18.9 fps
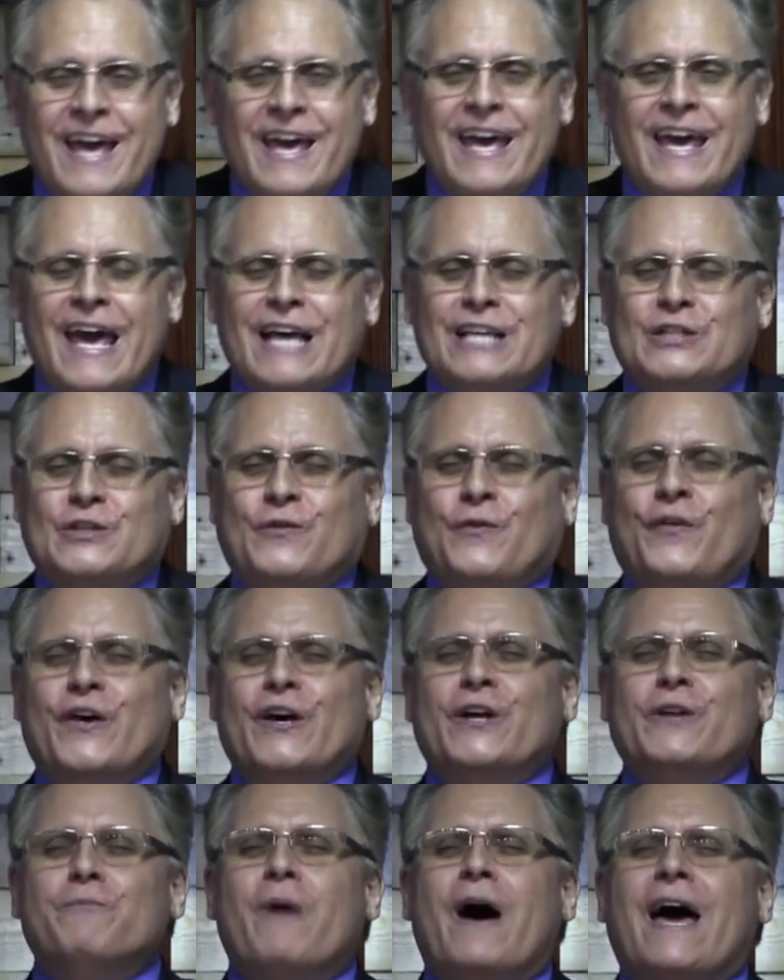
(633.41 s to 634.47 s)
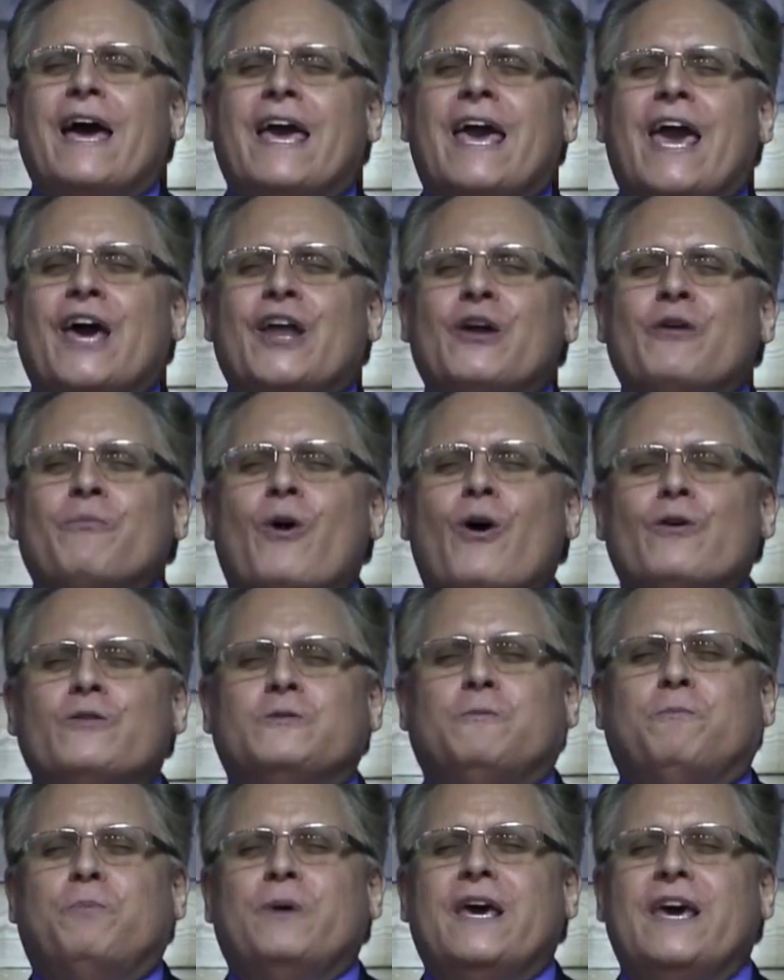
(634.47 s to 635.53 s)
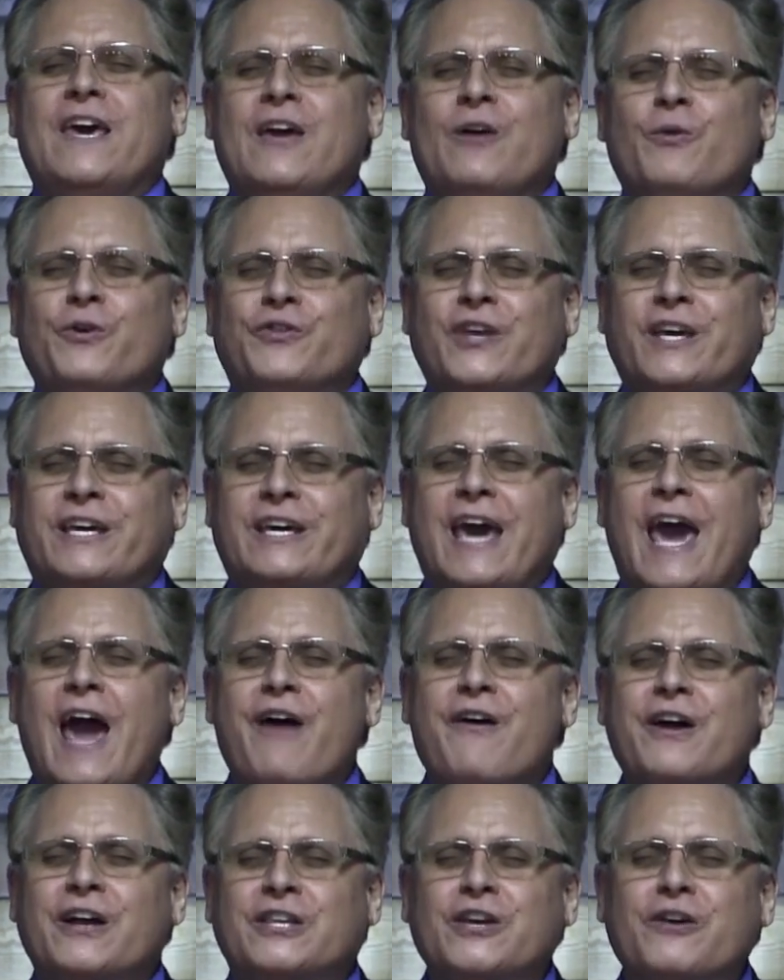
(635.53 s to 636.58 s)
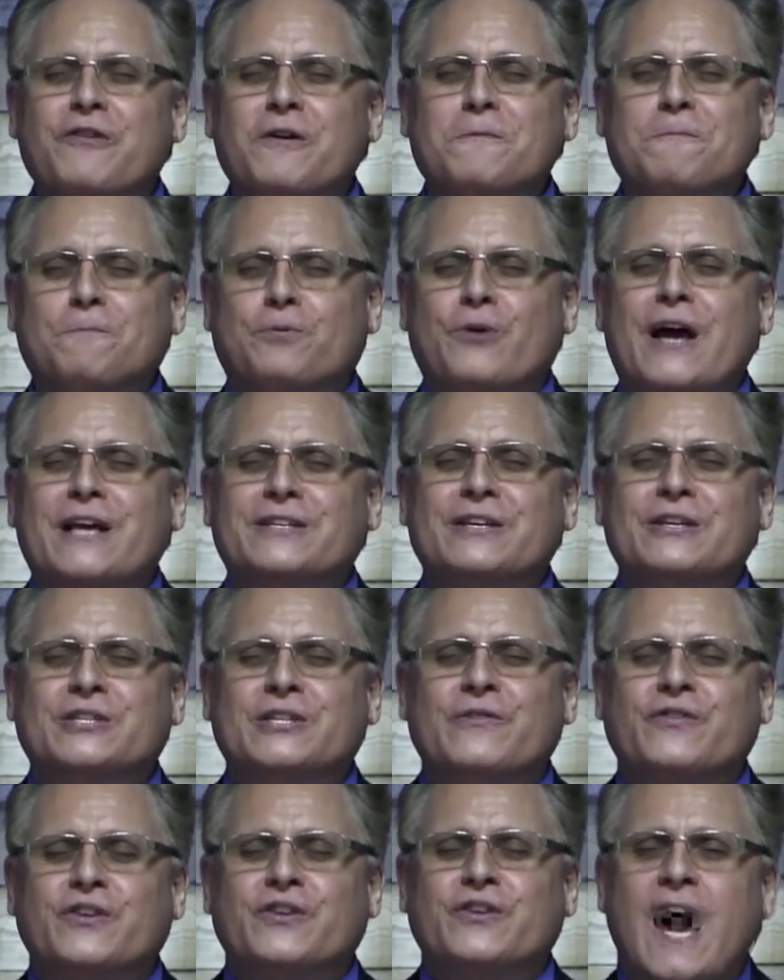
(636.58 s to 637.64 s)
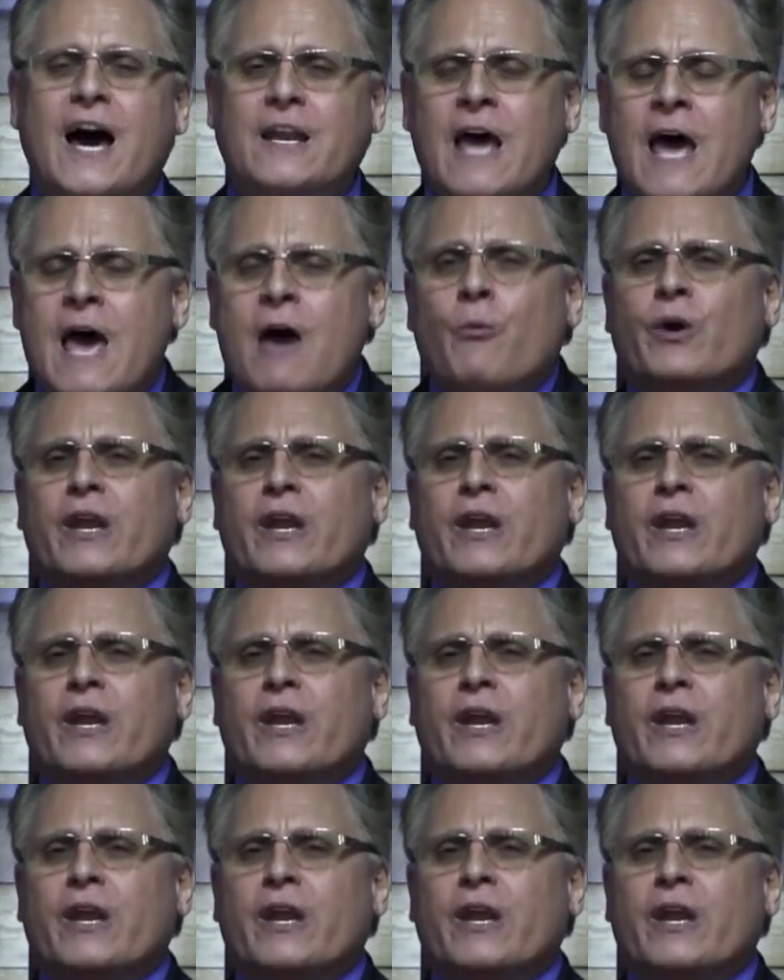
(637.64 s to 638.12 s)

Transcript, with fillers: He has filled my innermost being with the character and presence of God.